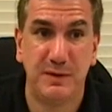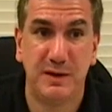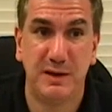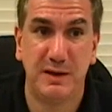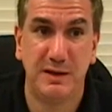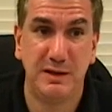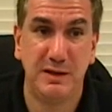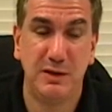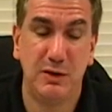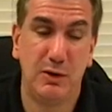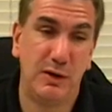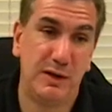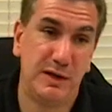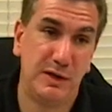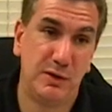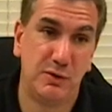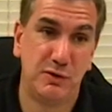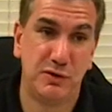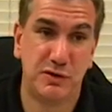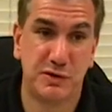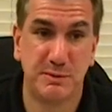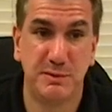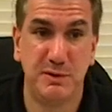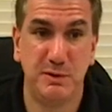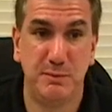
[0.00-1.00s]
I know
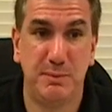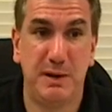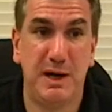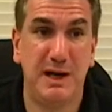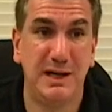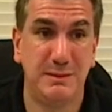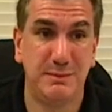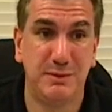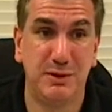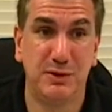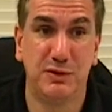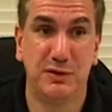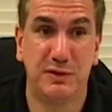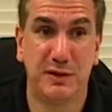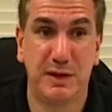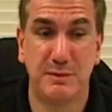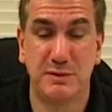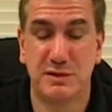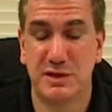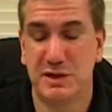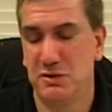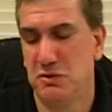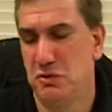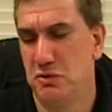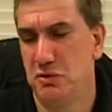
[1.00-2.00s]
some of you bodybuilder
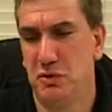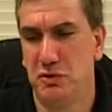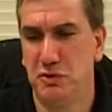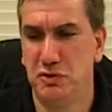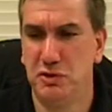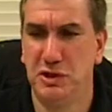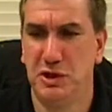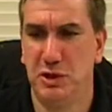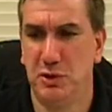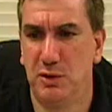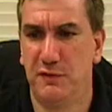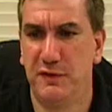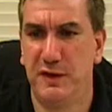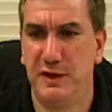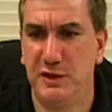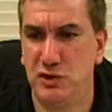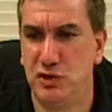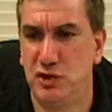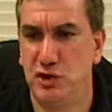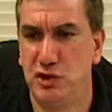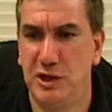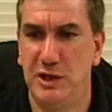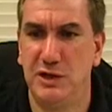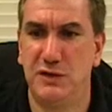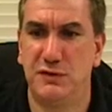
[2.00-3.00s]
types say, no, you can get off
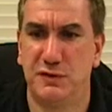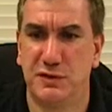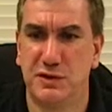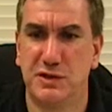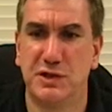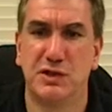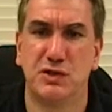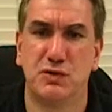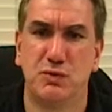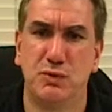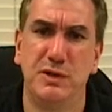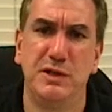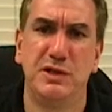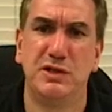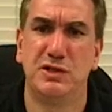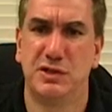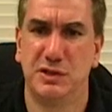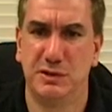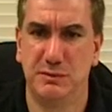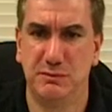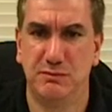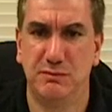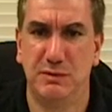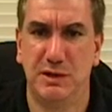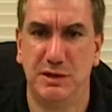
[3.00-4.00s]
HGH for 6 weeks
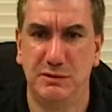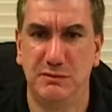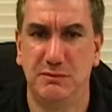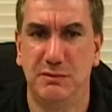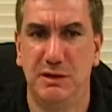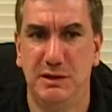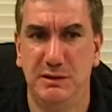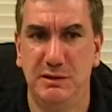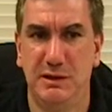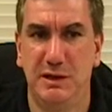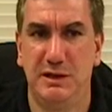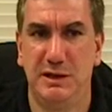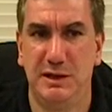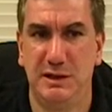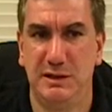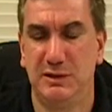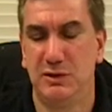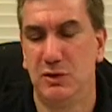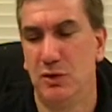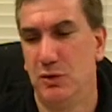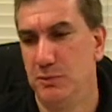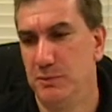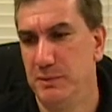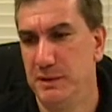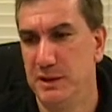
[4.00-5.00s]
and then
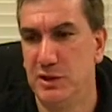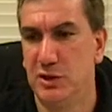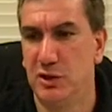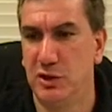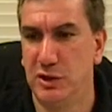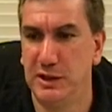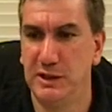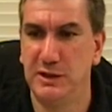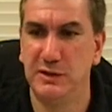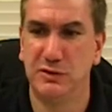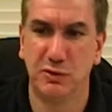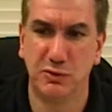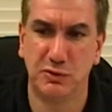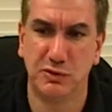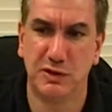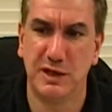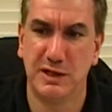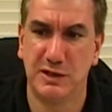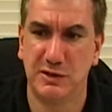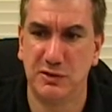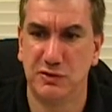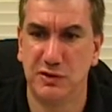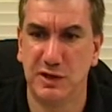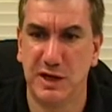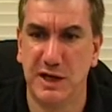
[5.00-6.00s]
go be clean, go
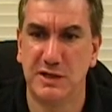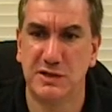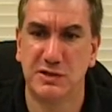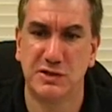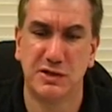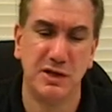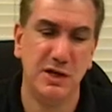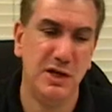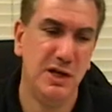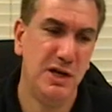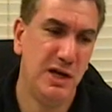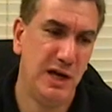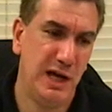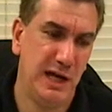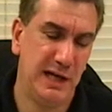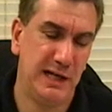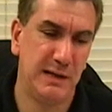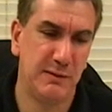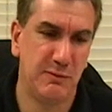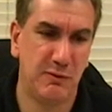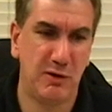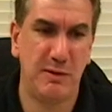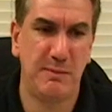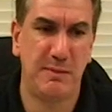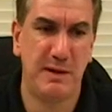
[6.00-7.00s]
take your test and
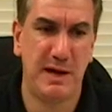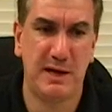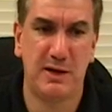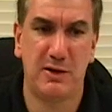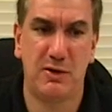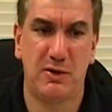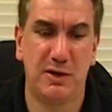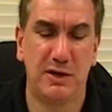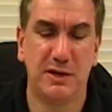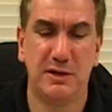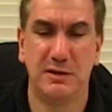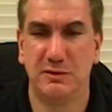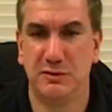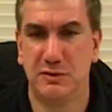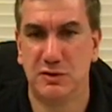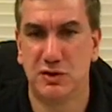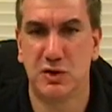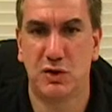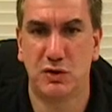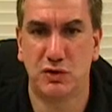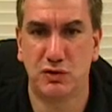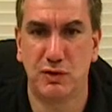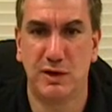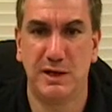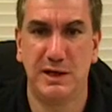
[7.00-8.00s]
get right back on it and
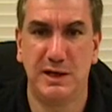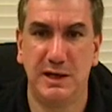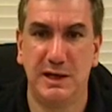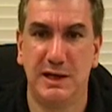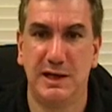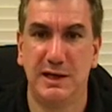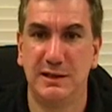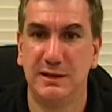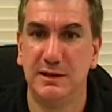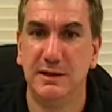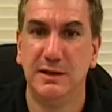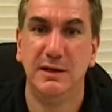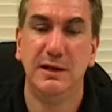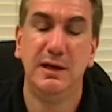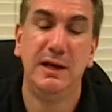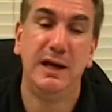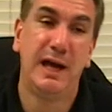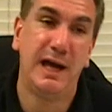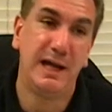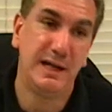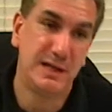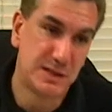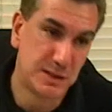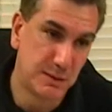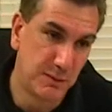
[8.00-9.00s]
start training again.
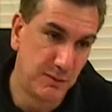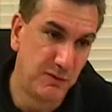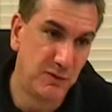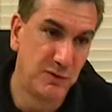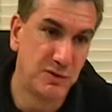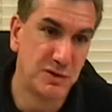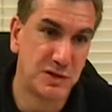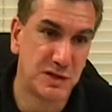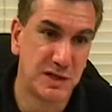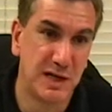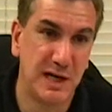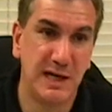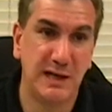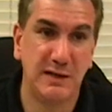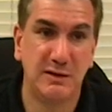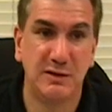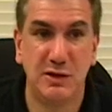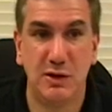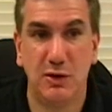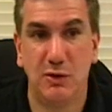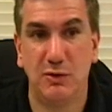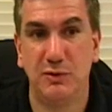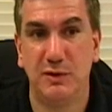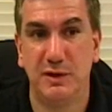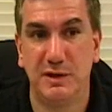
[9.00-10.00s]
And some of you are saying,
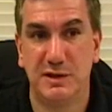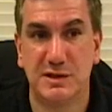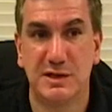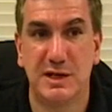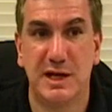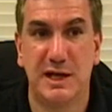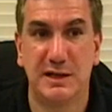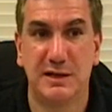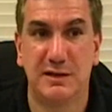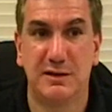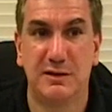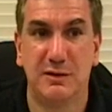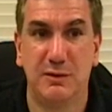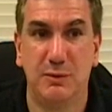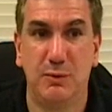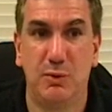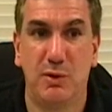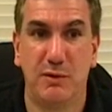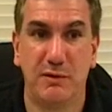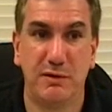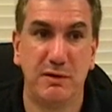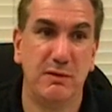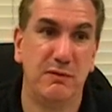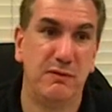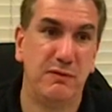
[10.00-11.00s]
it's not the
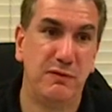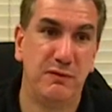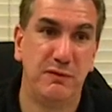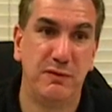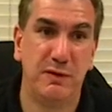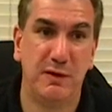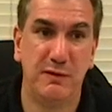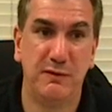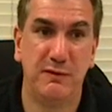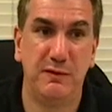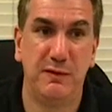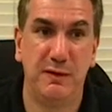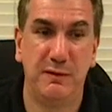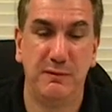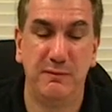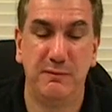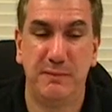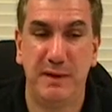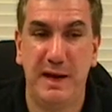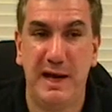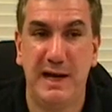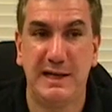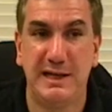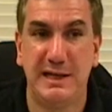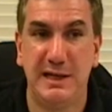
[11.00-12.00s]
worry of
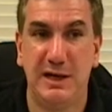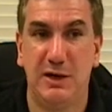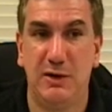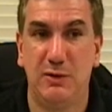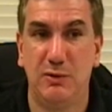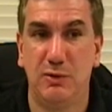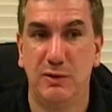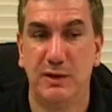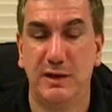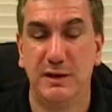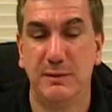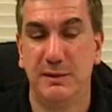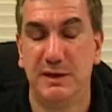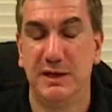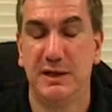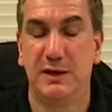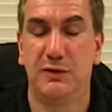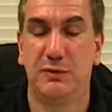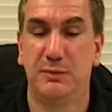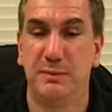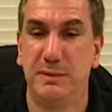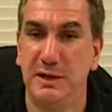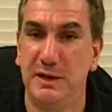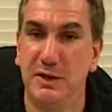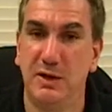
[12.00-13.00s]
Pacquiao or anybody
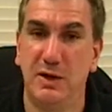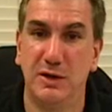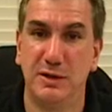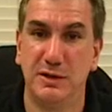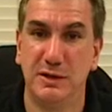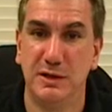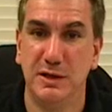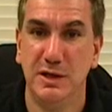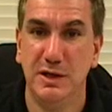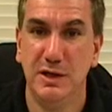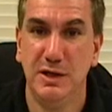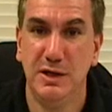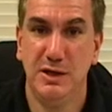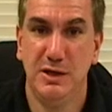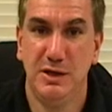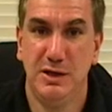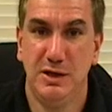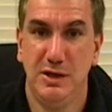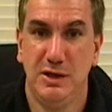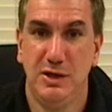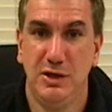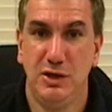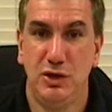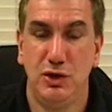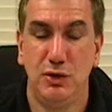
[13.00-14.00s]
else being on
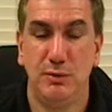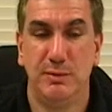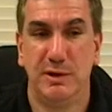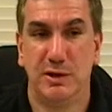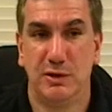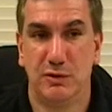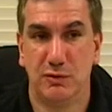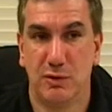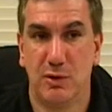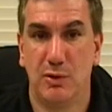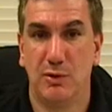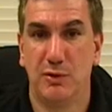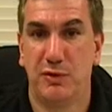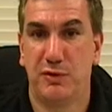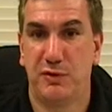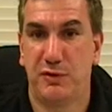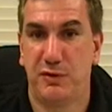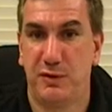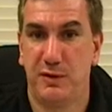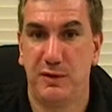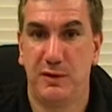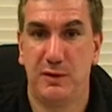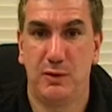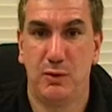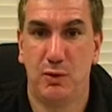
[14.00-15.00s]
human
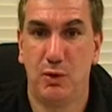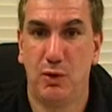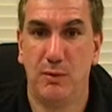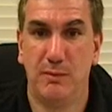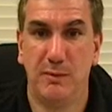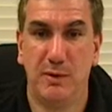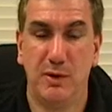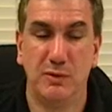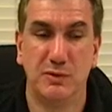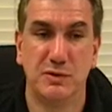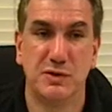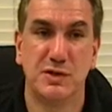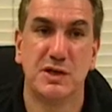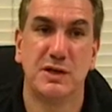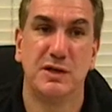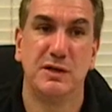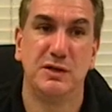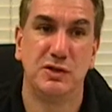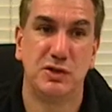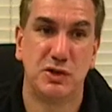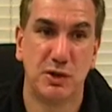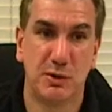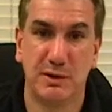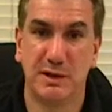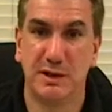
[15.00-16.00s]
growth hormones
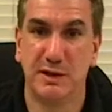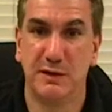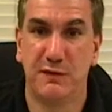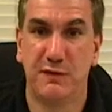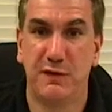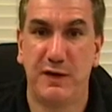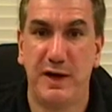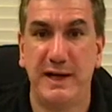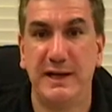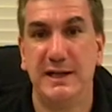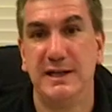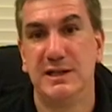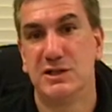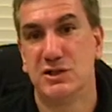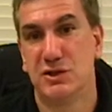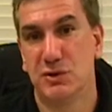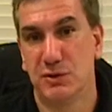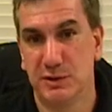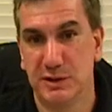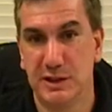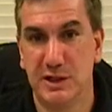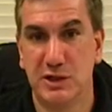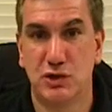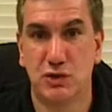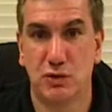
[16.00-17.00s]
during the fight. It's
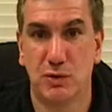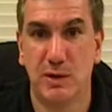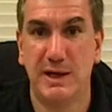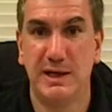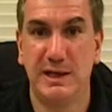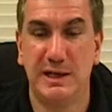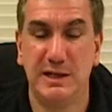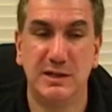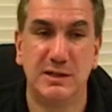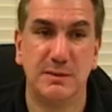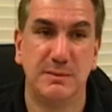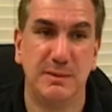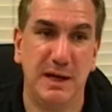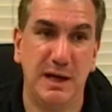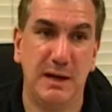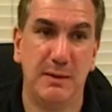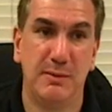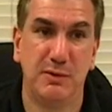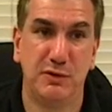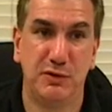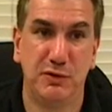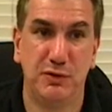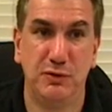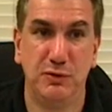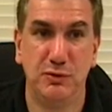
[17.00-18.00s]
during their training to be
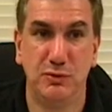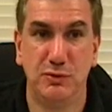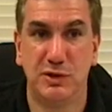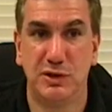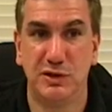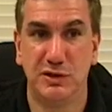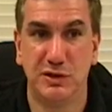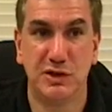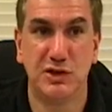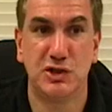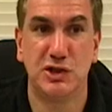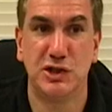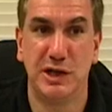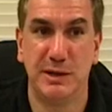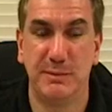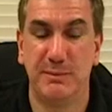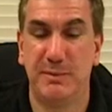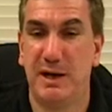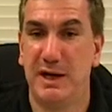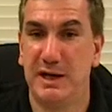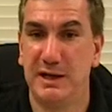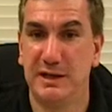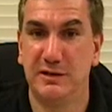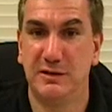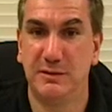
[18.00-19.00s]
able to condition their
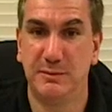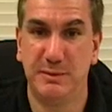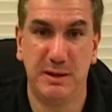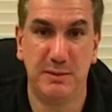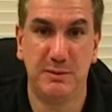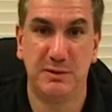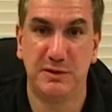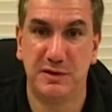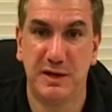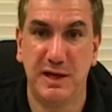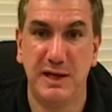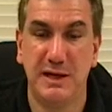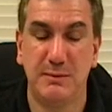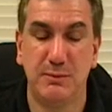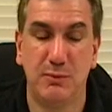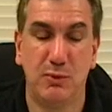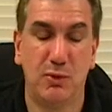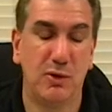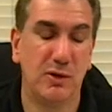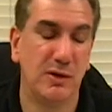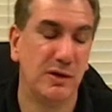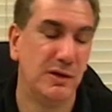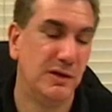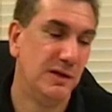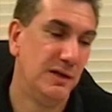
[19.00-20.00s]
body to be able to take
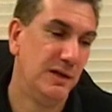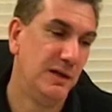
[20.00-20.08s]
more.